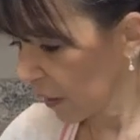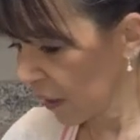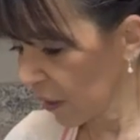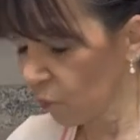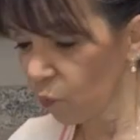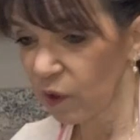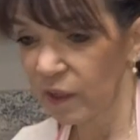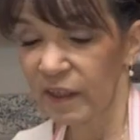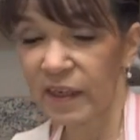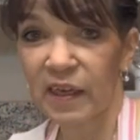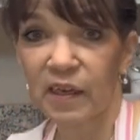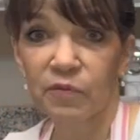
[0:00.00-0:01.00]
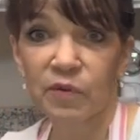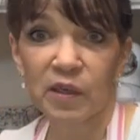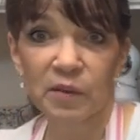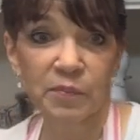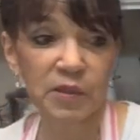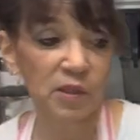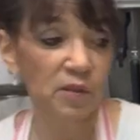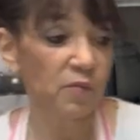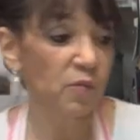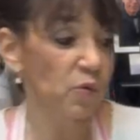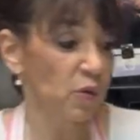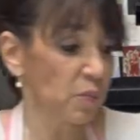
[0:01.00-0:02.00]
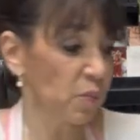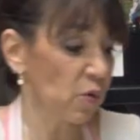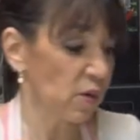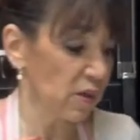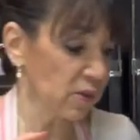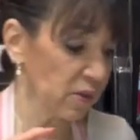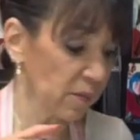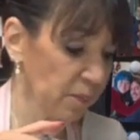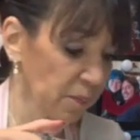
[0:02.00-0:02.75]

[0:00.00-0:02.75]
And 1 1/2 cups of warm water.